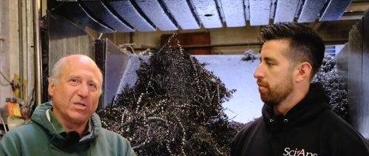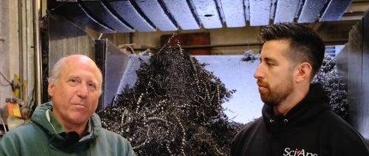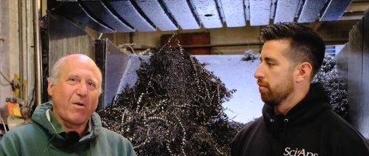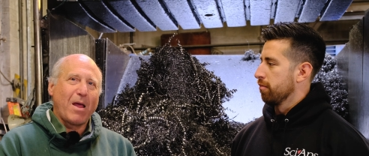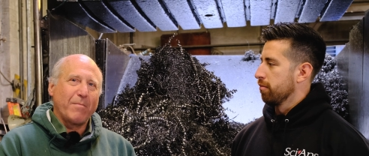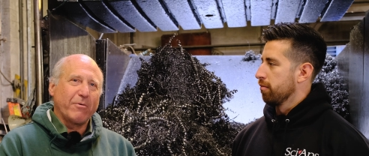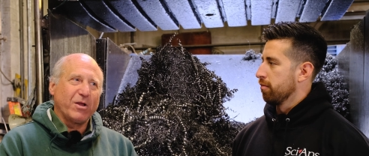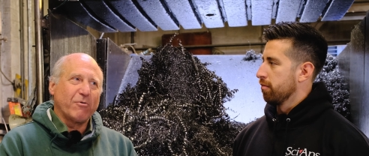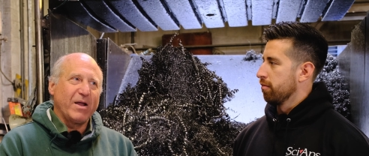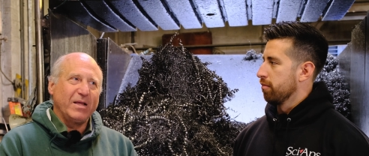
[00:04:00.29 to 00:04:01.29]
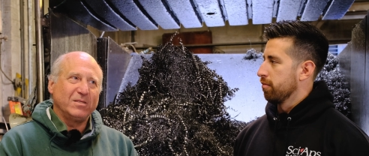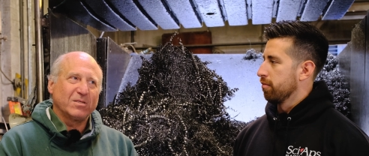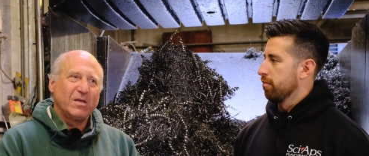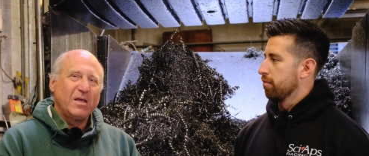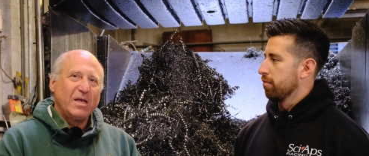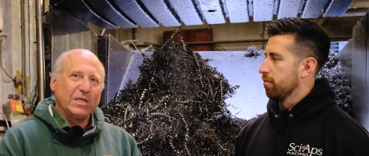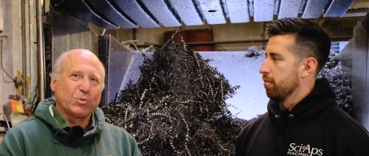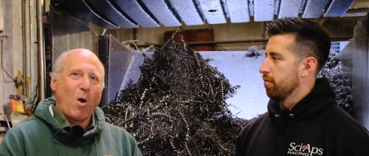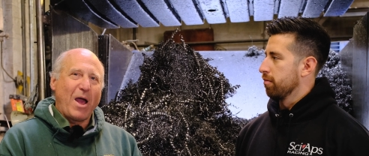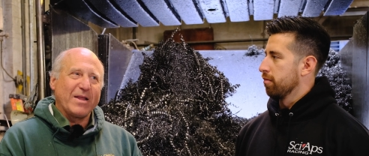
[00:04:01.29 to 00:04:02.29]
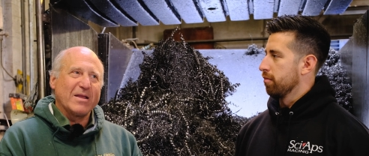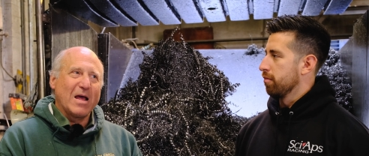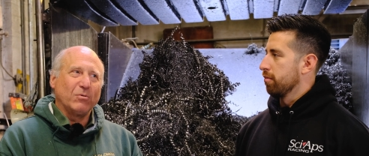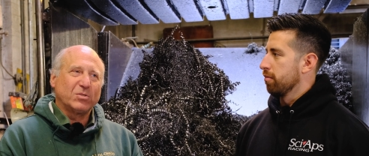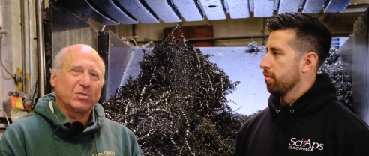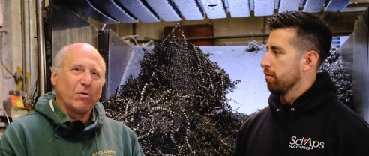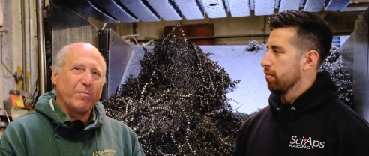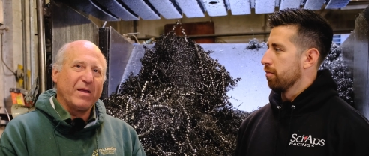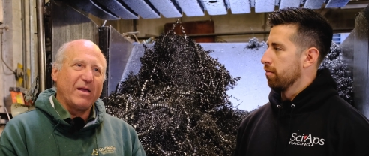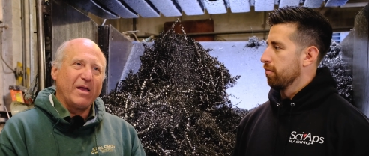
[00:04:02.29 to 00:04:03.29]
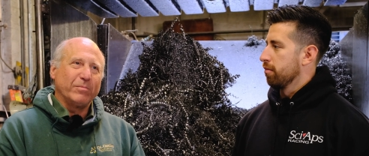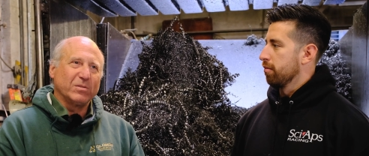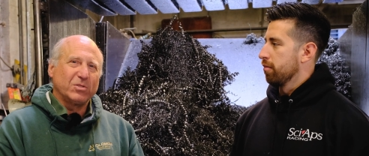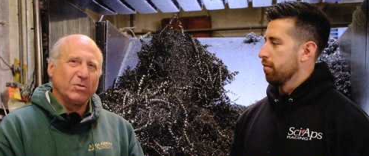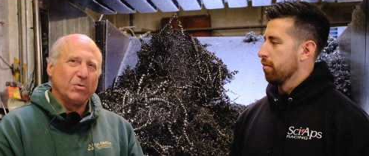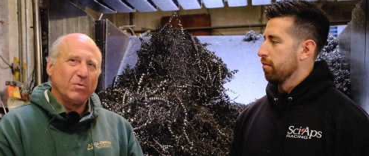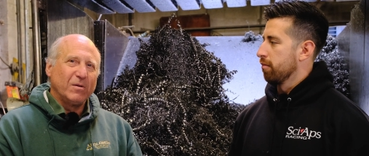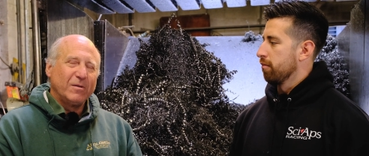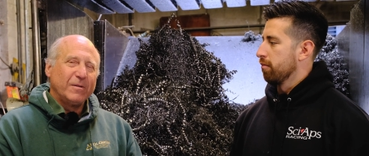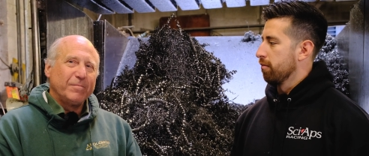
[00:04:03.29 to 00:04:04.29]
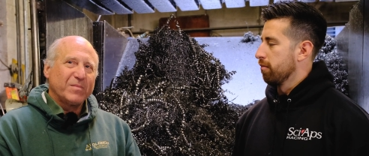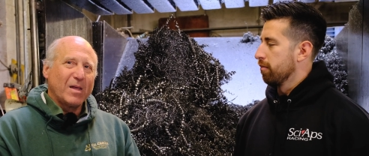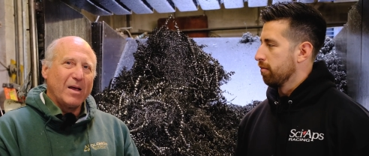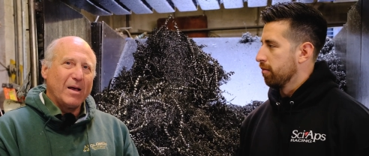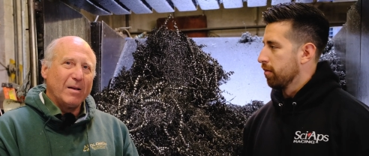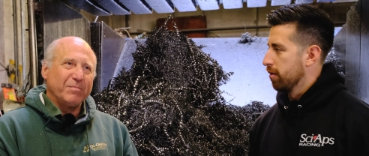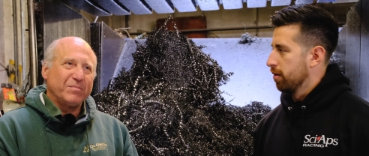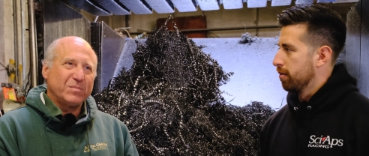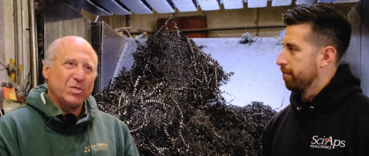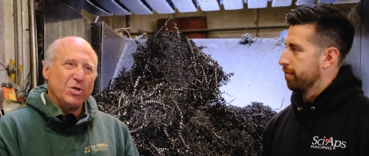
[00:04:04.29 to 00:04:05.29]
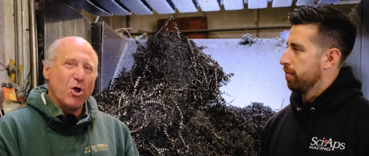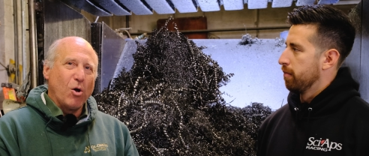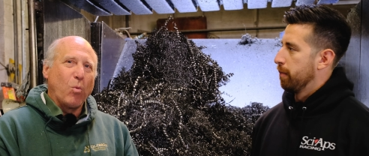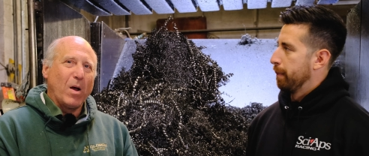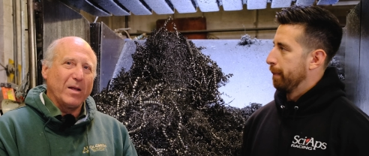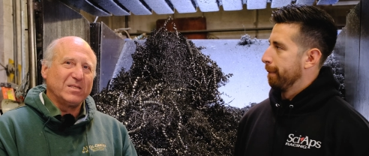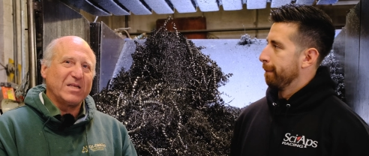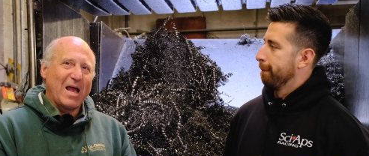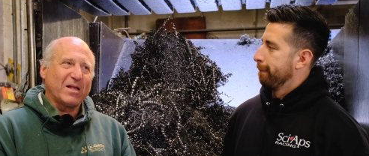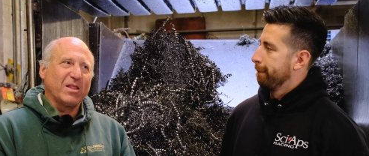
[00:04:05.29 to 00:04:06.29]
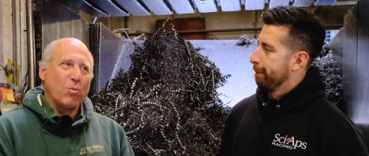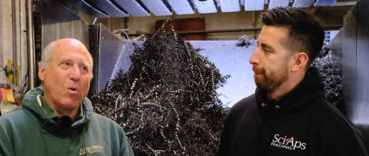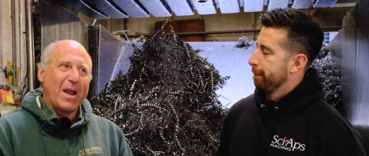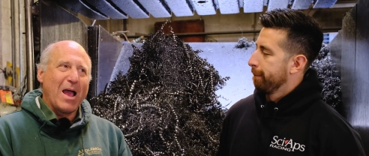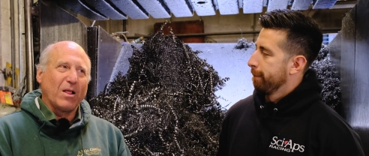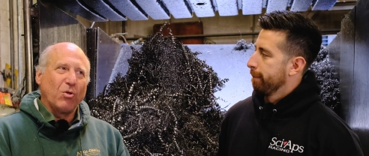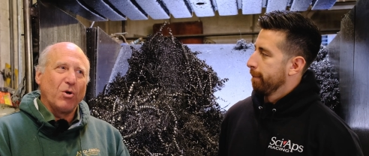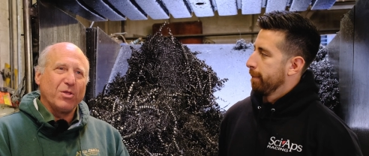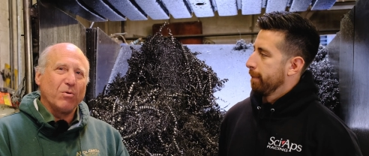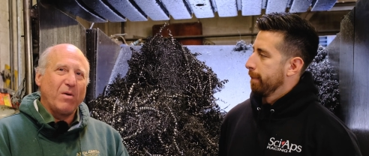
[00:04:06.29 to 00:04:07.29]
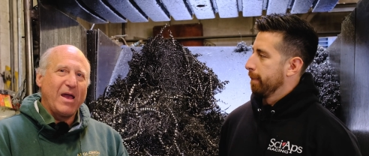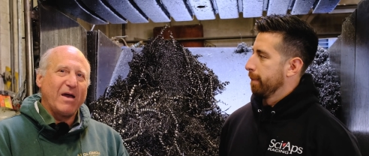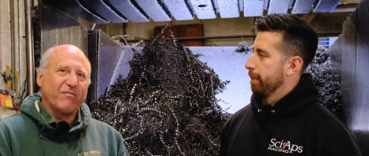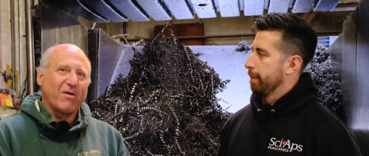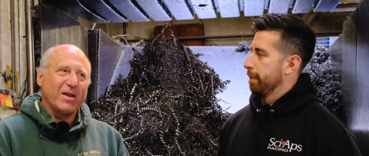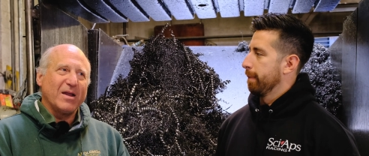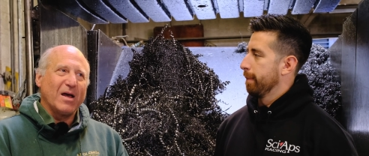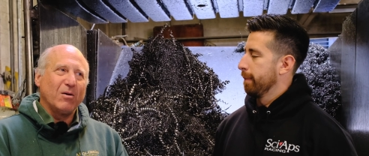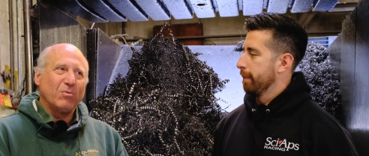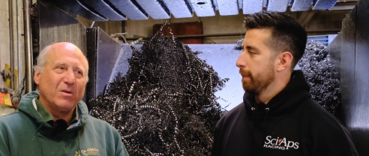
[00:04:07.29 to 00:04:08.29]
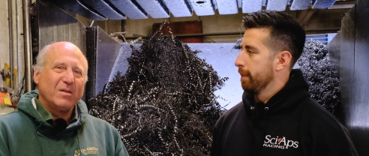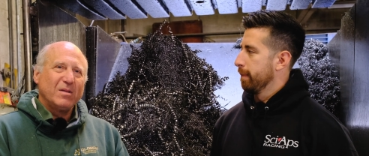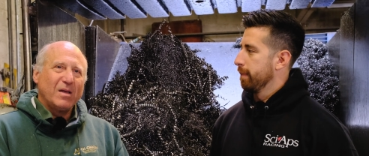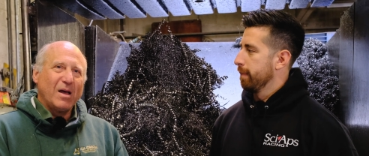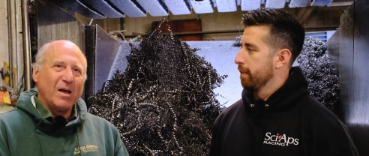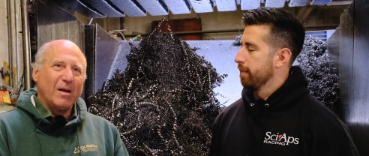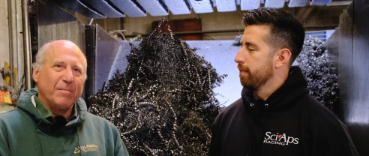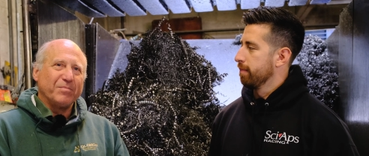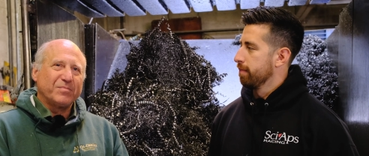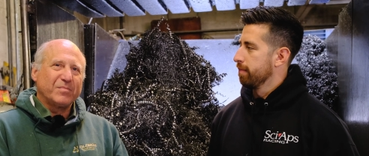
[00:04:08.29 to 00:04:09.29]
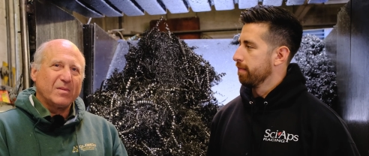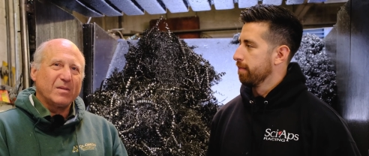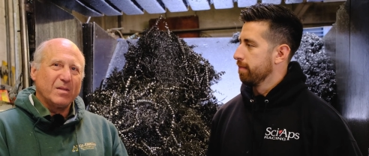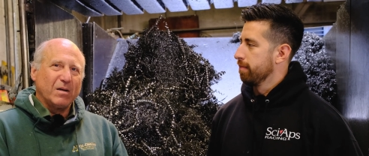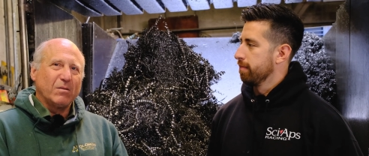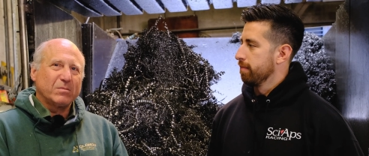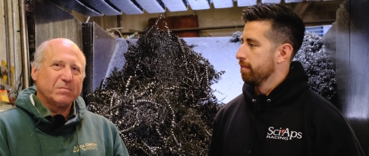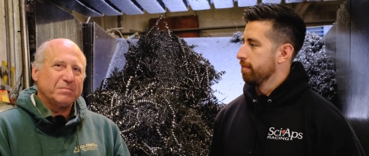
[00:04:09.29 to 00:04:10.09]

Speaker 1: and primary grades has widened out. So being able to um, to know what exactly what alloy you have right now, um, you know,